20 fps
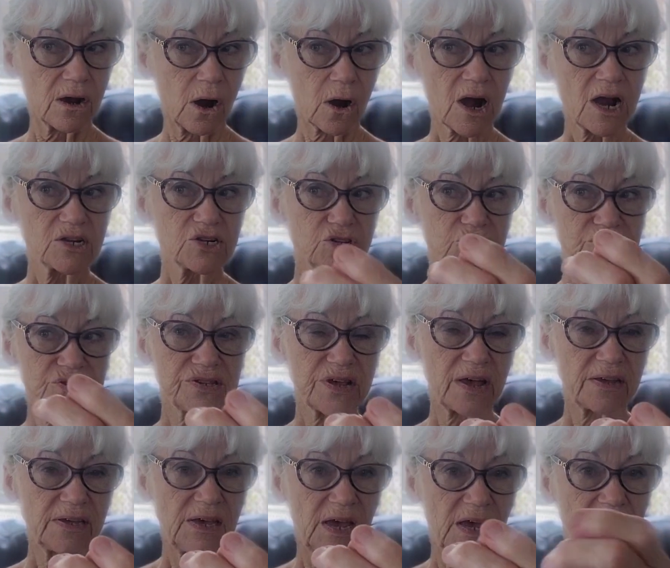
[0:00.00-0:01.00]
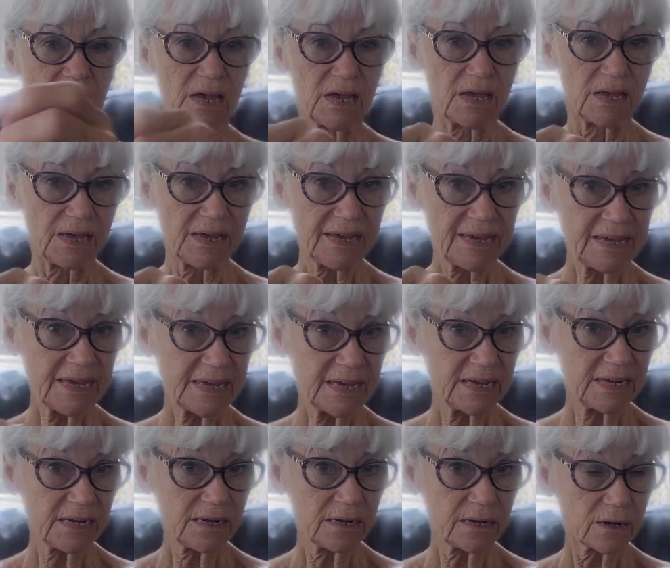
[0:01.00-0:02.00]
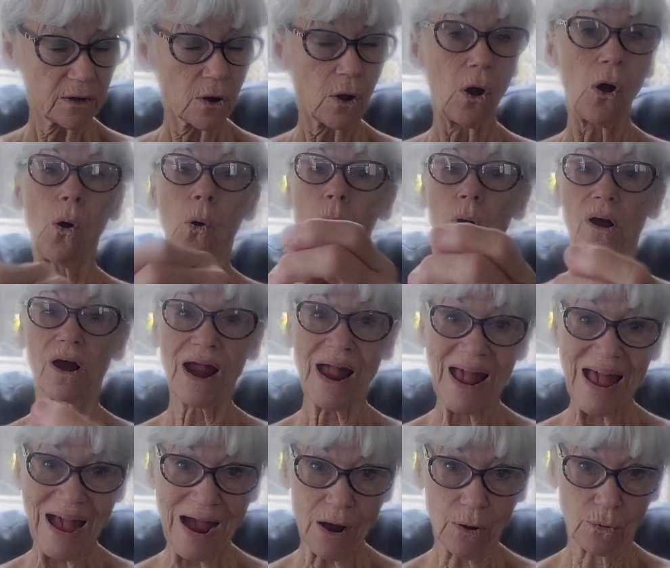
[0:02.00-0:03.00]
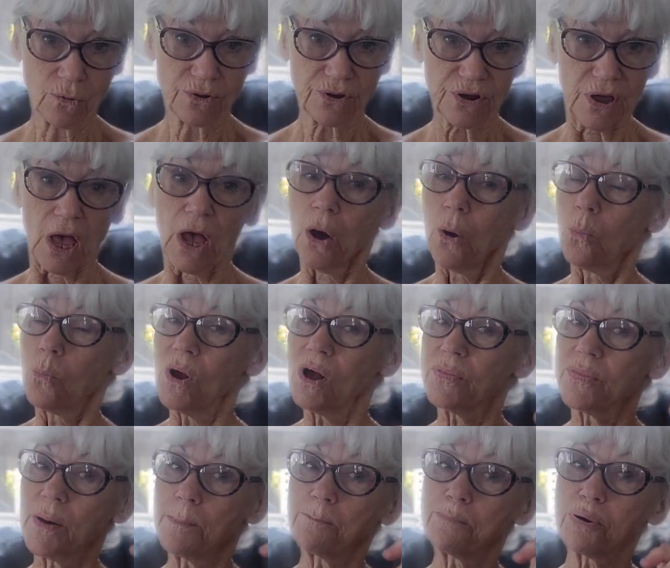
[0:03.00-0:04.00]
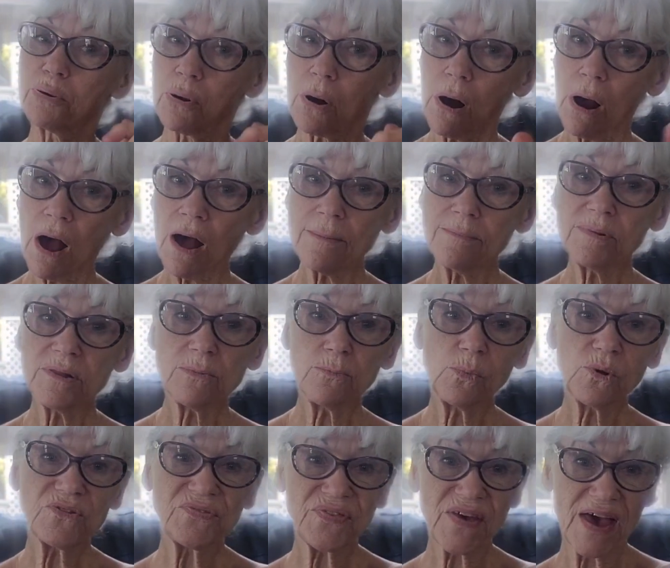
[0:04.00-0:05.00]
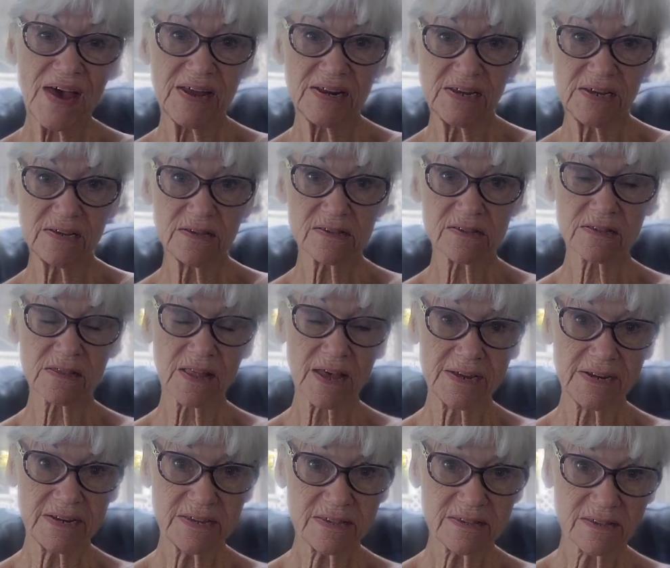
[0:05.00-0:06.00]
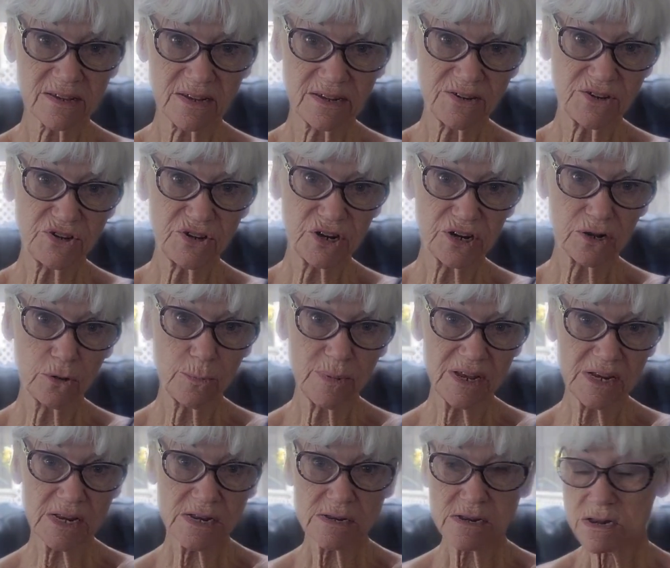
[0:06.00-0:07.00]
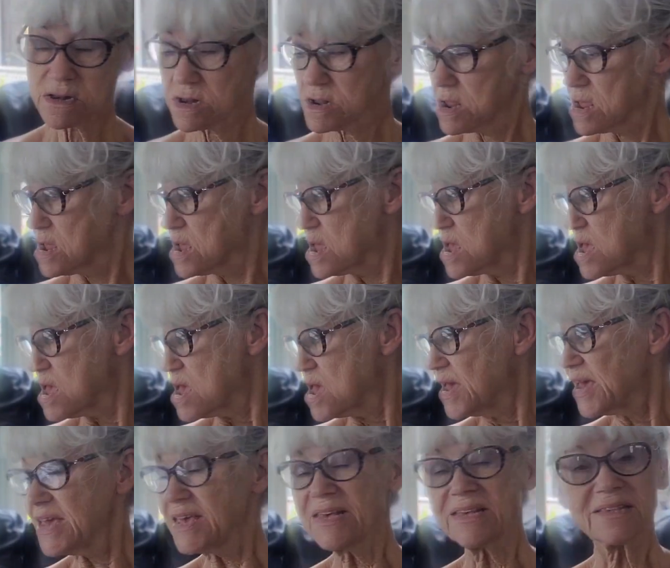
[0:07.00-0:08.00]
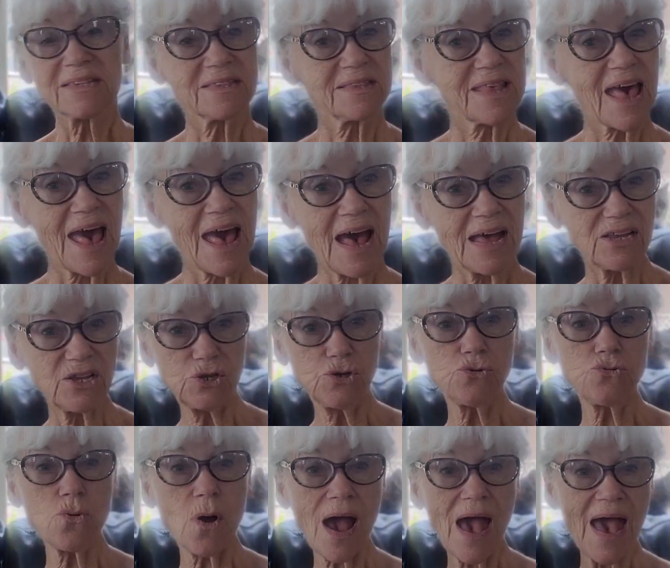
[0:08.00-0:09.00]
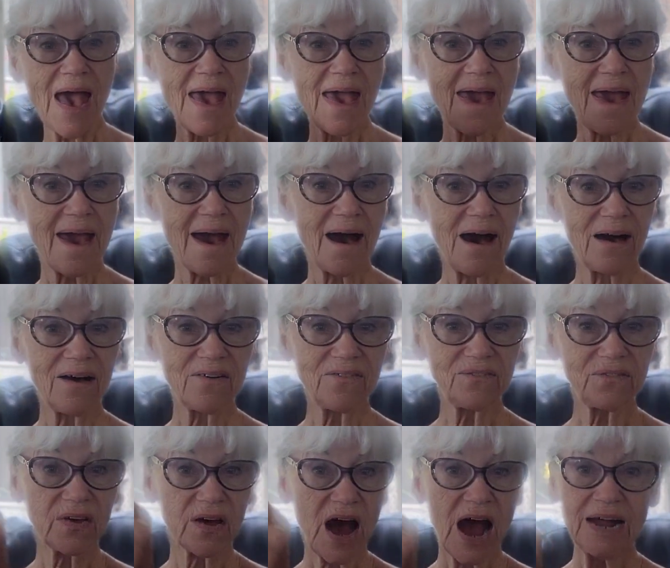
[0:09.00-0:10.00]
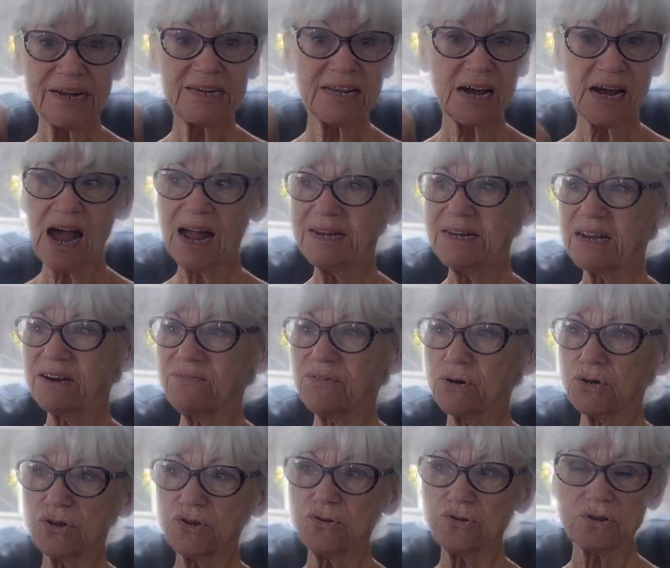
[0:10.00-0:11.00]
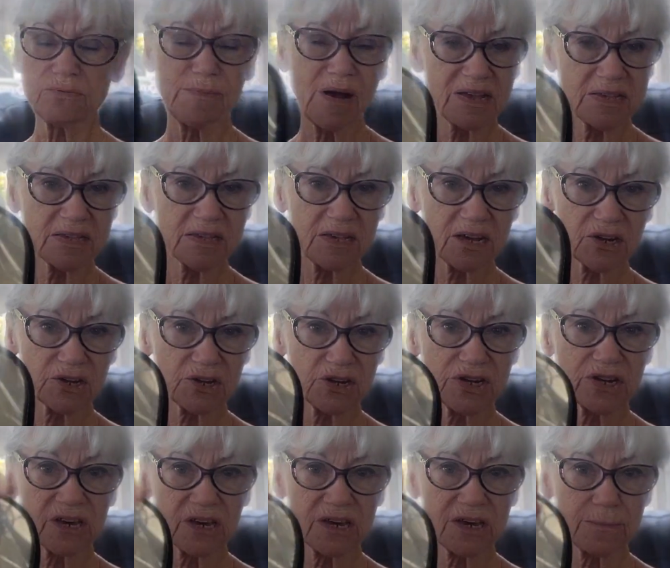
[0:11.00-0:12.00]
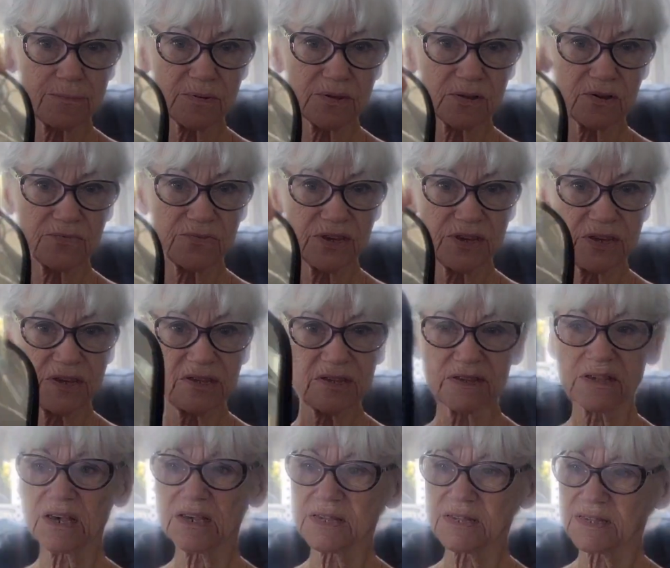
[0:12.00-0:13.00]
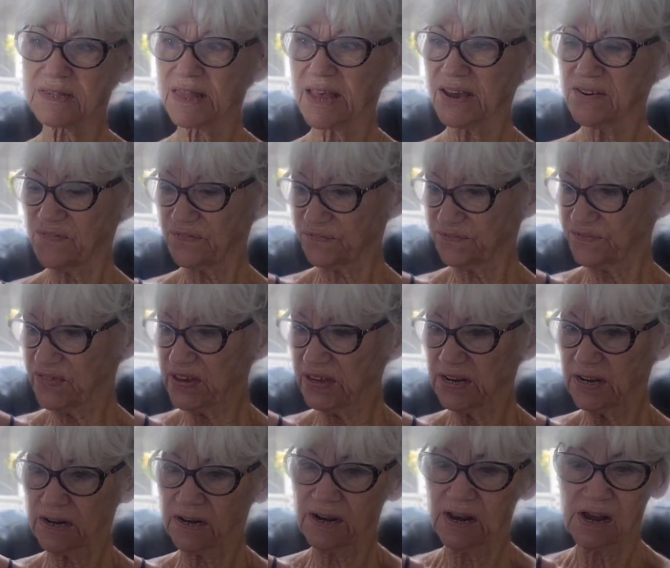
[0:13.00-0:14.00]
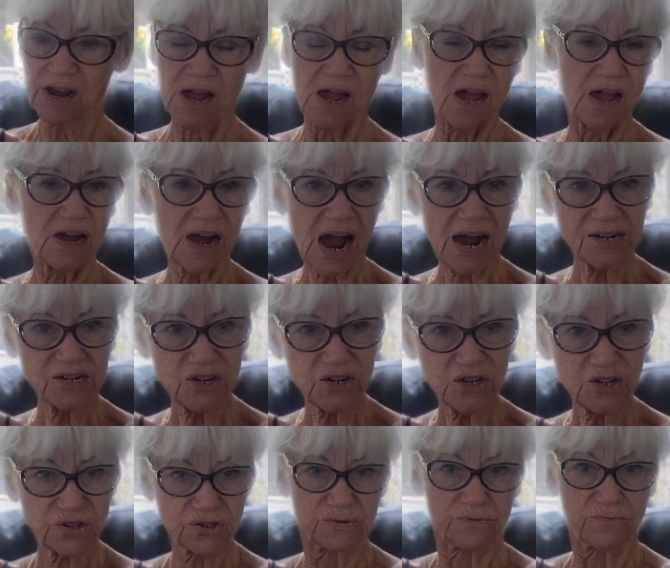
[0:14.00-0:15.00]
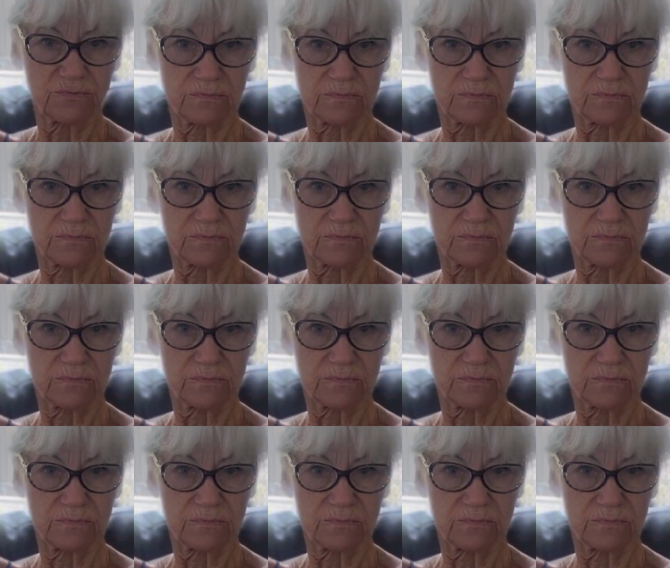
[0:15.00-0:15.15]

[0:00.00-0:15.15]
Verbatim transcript: or I should say, in or out. Well, the problem with that is, ladies and gentlemen, is that you have, I, I never use my suction cups on these because they fit, I just